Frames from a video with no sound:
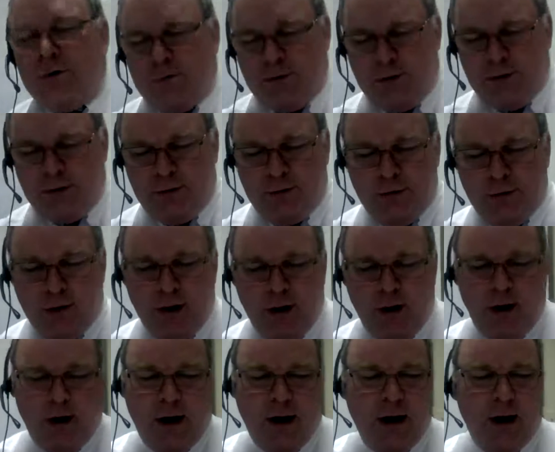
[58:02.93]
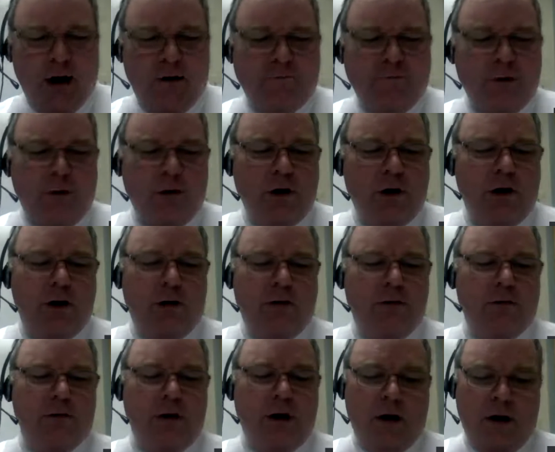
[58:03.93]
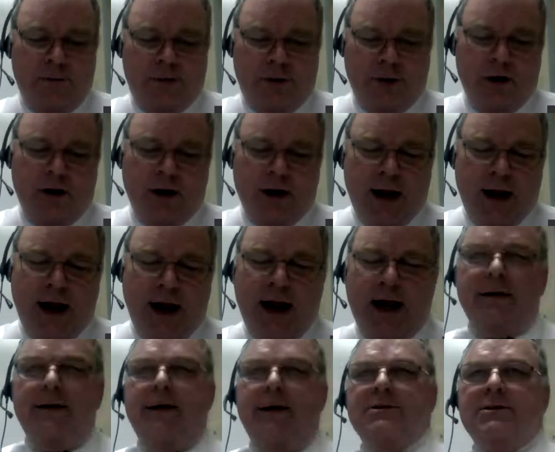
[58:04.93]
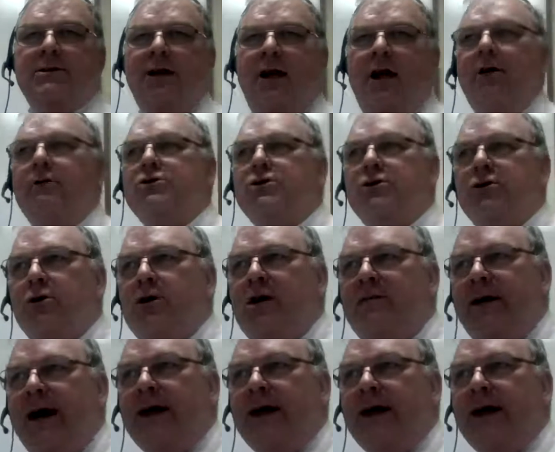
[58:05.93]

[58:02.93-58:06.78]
through 39 is the long story of